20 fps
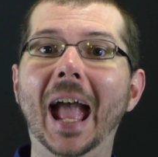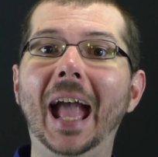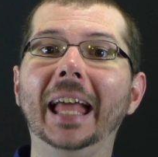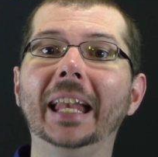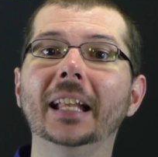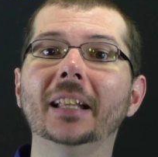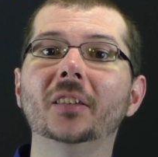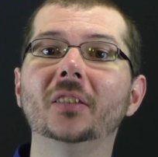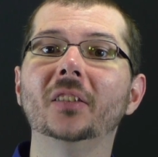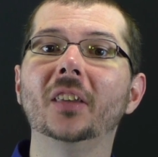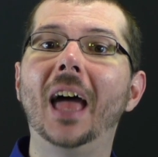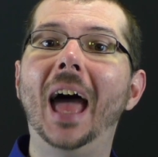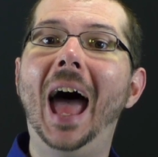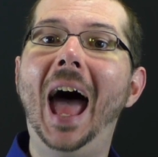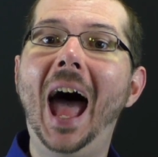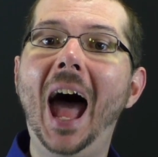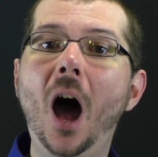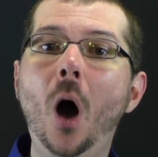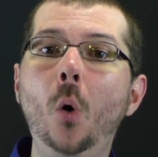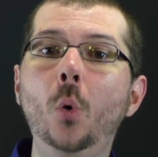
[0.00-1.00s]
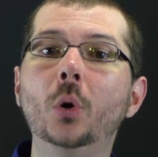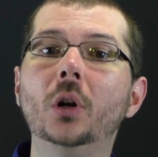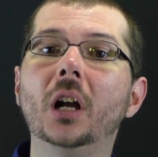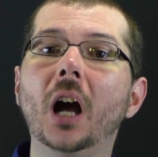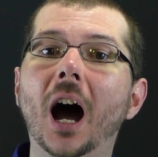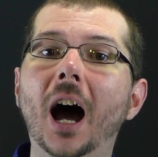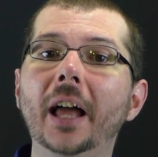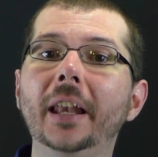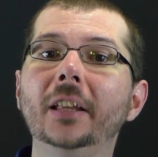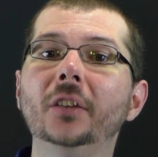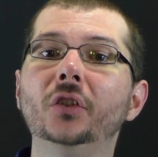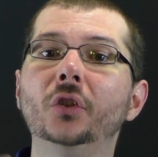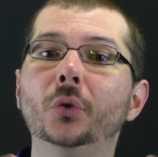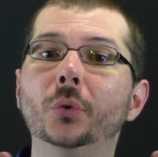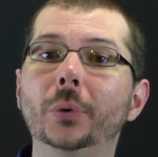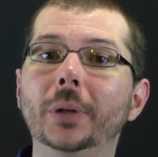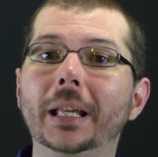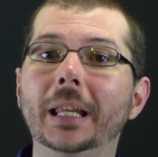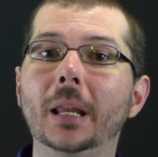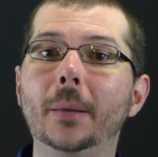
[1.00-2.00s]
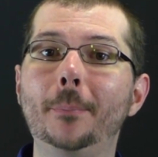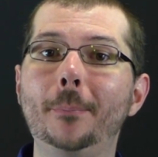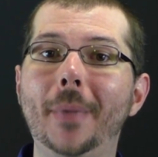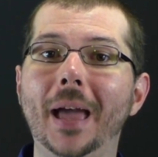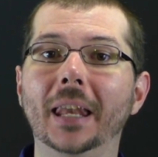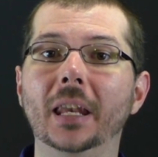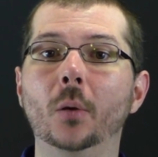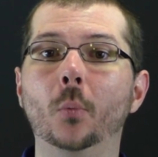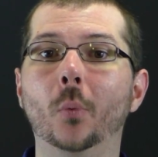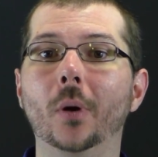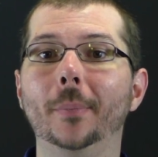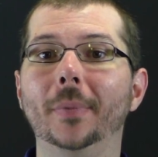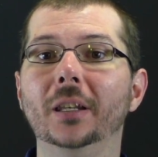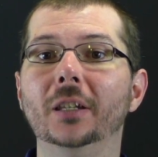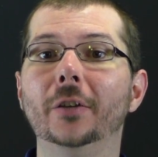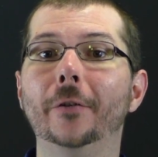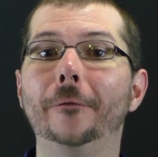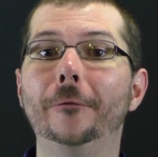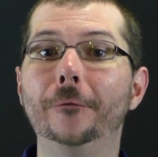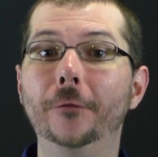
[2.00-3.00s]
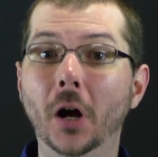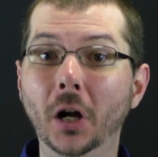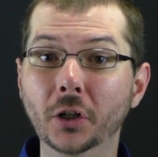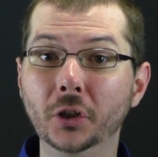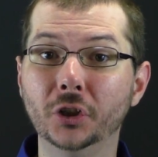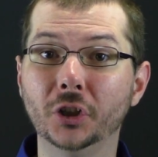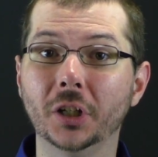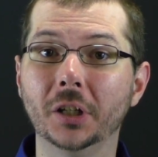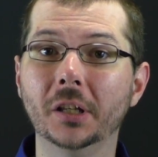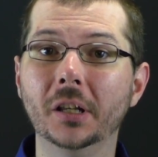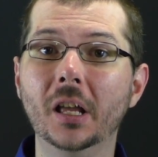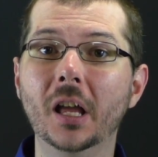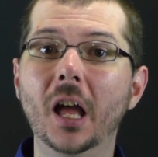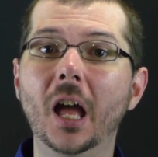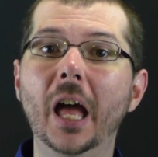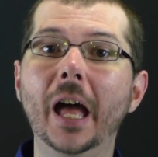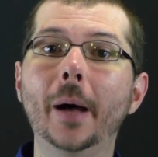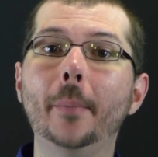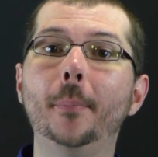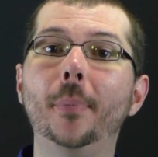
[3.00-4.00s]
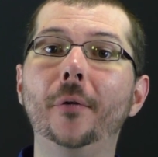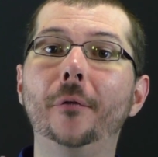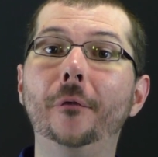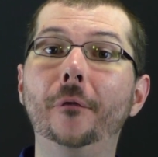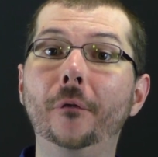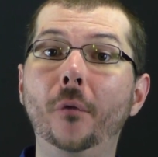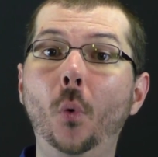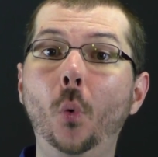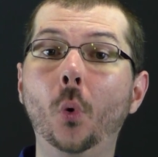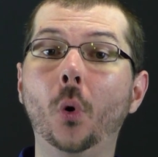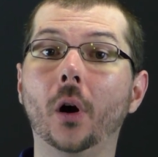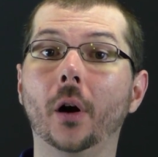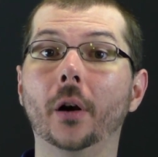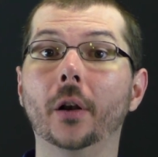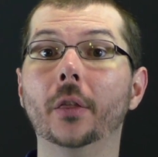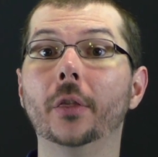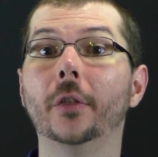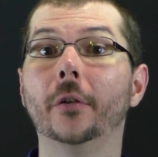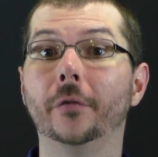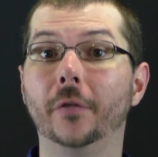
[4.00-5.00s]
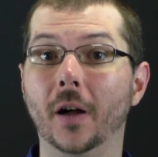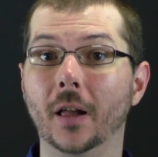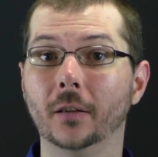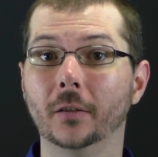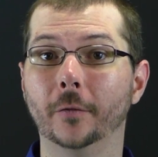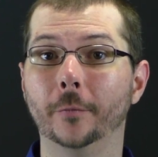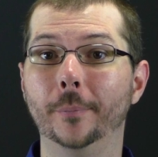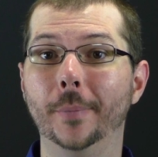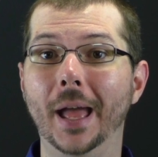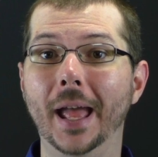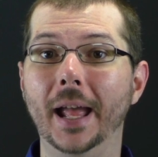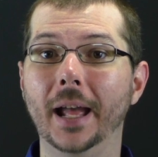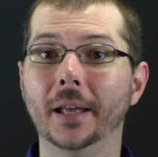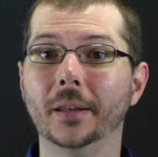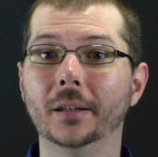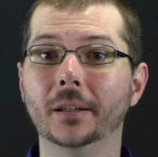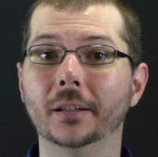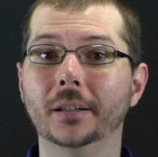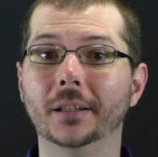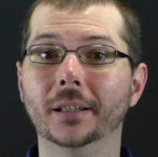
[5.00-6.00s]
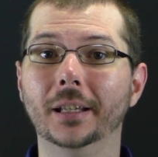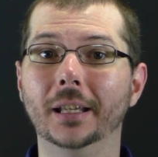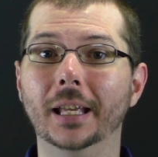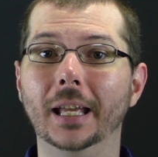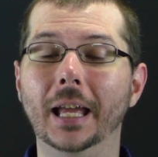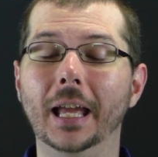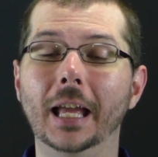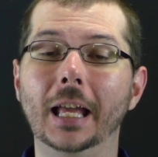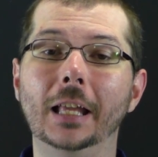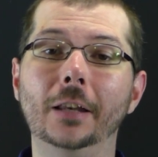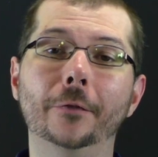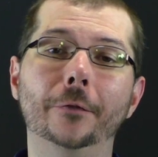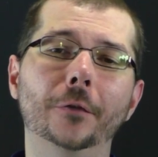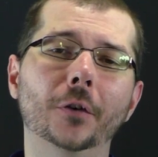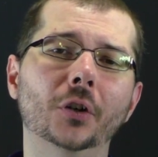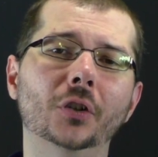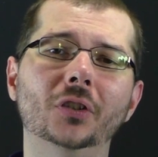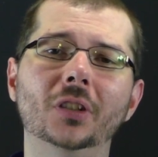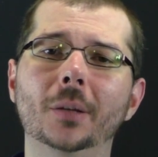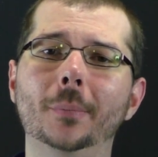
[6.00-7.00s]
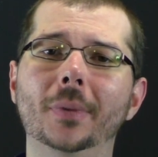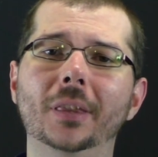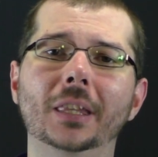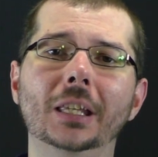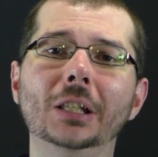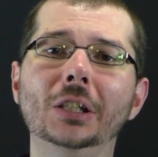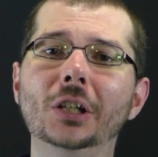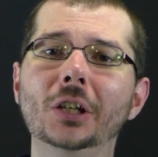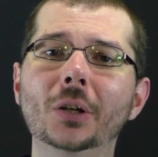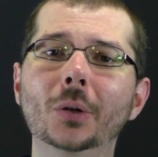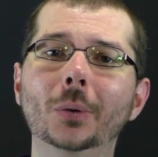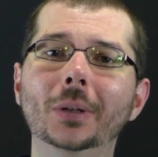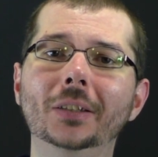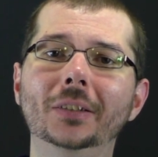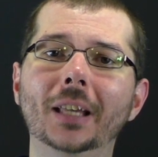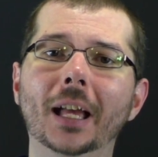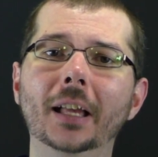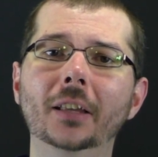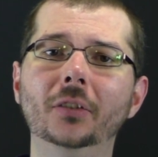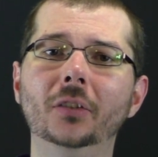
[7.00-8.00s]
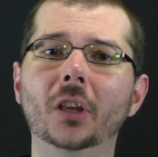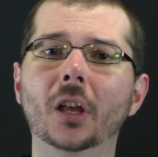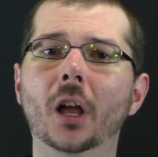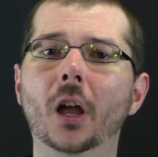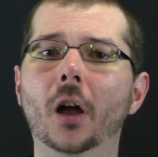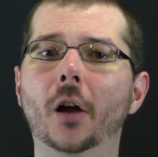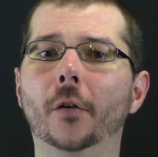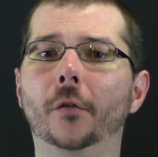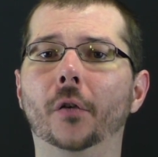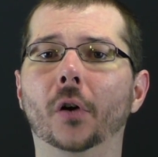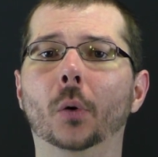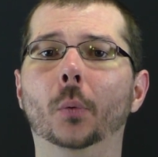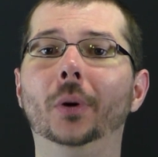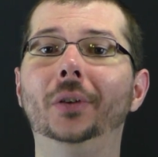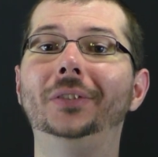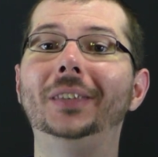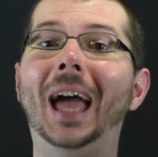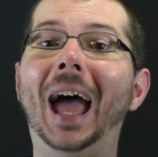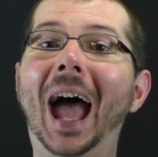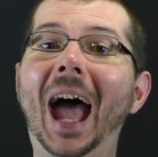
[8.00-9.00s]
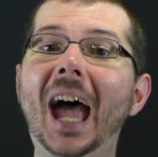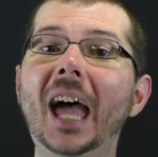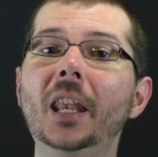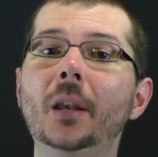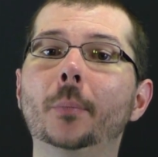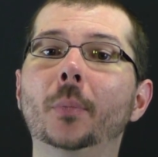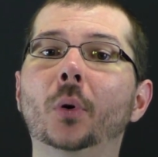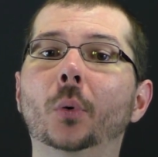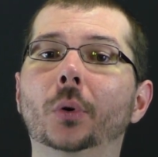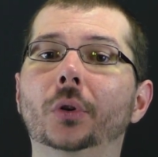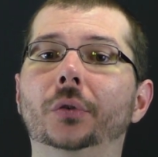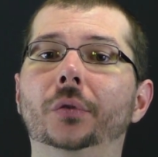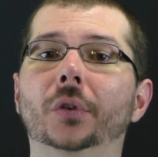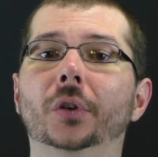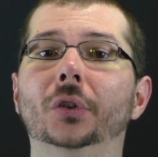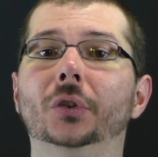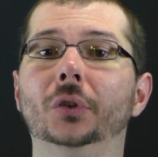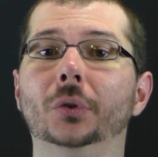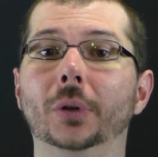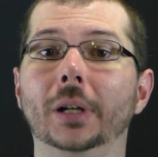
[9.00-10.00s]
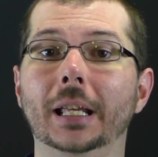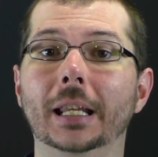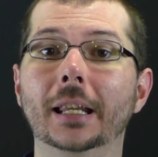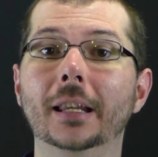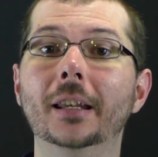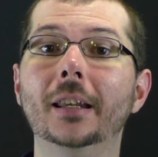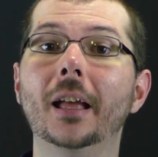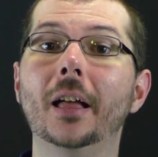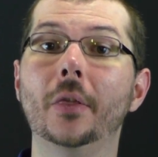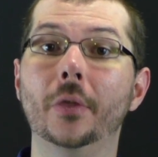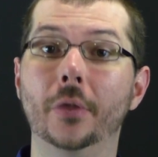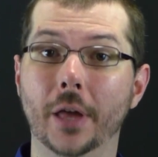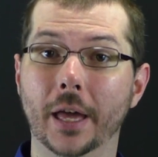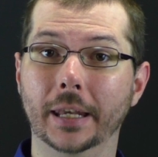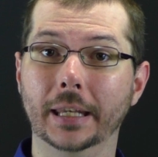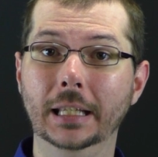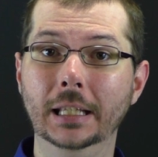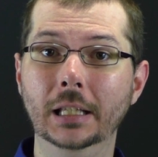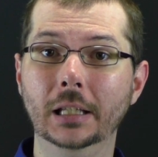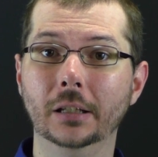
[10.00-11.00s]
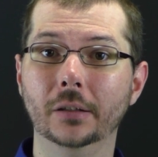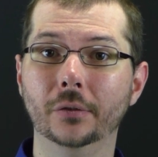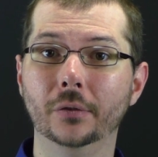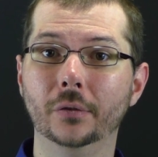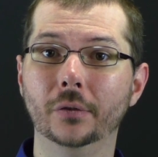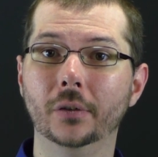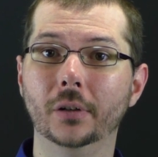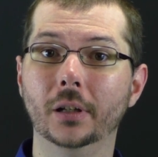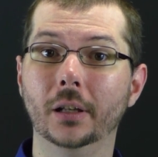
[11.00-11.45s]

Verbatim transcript: And it's how God has created men and women to function before the fall of man. In 1 Timothy 2, he says, for it was Adam who was first created, then Eve.